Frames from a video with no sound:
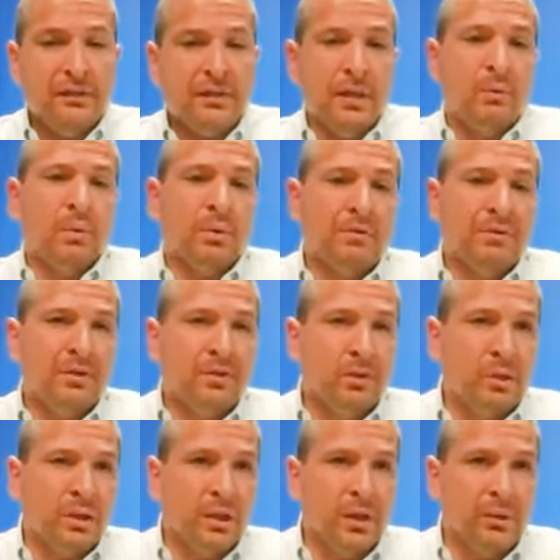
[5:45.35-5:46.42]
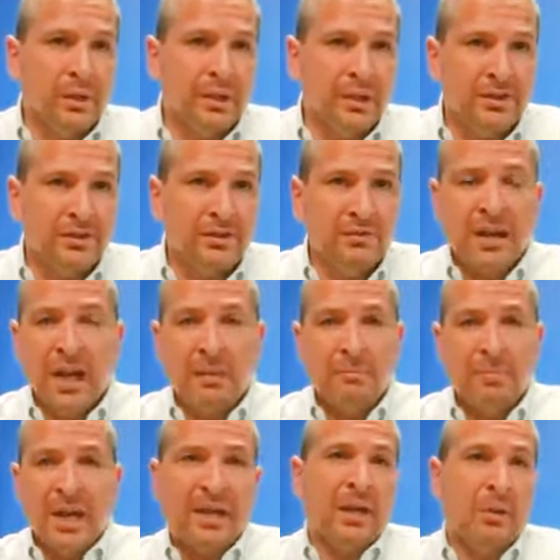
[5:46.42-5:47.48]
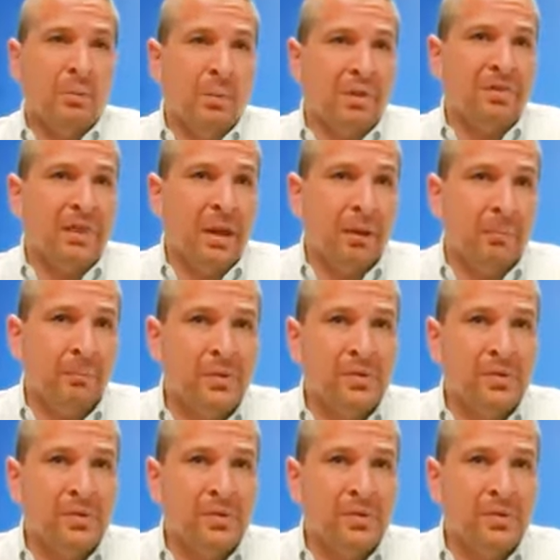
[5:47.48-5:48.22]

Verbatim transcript: they won't even do a loan unless you've got banking with them.